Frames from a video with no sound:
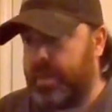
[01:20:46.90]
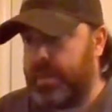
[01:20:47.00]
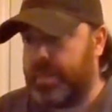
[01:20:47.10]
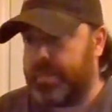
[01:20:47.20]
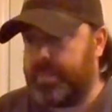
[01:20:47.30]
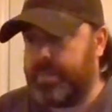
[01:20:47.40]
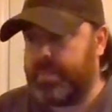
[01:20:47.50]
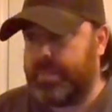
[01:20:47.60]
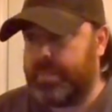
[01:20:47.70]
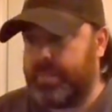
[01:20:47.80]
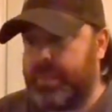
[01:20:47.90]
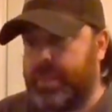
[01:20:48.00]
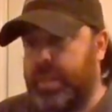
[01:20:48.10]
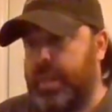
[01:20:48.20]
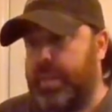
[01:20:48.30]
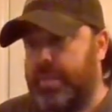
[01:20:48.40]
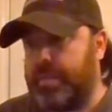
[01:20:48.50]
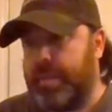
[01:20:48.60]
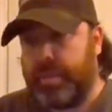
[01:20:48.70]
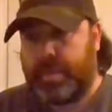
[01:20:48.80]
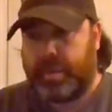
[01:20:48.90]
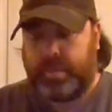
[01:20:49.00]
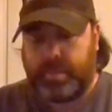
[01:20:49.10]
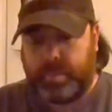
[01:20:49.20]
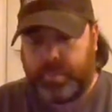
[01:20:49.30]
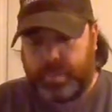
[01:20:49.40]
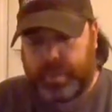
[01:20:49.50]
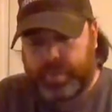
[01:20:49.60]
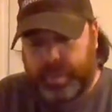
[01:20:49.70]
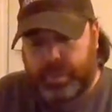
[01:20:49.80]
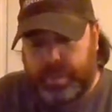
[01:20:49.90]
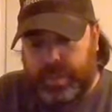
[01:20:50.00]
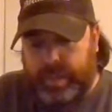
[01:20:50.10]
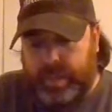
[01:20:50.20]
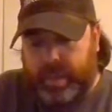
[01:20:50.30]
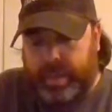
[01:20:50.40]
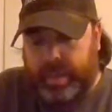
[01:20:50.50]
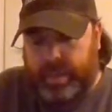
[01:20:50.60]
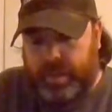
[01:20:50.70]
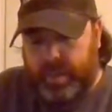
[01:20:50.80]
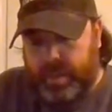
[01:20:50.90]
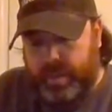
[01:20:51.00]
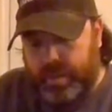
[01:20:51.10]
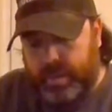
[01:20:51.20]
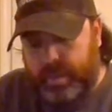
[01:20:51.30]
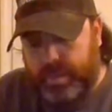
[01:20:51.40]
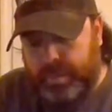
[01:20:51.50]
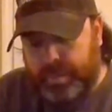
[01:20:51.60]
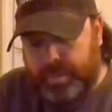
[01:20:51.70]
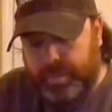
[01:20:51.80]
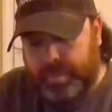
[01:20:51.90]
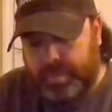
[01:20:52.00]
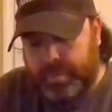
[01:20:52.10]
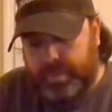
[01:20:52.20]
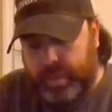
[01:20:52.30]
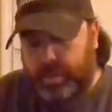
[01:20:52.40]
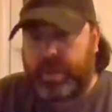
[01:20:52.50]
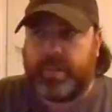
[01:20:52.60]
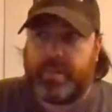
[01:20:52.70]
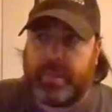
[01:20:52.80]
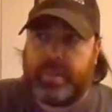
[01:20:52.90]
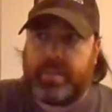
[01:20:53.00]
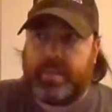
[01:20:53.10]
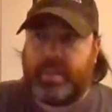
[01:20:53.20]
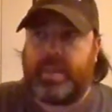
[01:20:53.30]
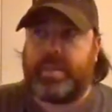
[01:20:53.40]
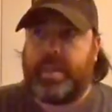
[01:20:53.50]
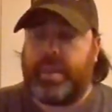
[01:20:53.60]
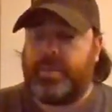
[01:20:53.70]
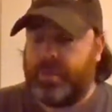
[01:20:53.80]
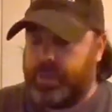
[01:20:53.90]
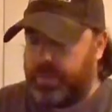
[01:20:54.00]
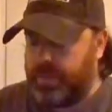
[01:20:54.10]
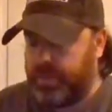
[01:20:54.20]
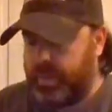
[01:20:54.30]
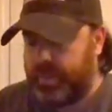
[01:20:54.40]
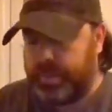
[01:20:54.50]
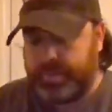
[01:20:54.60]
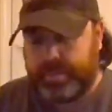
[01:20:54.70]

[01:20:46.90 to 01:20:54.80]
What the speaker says: Um, July. Okay. So, yeah. Um, okay, so that's after June. All right.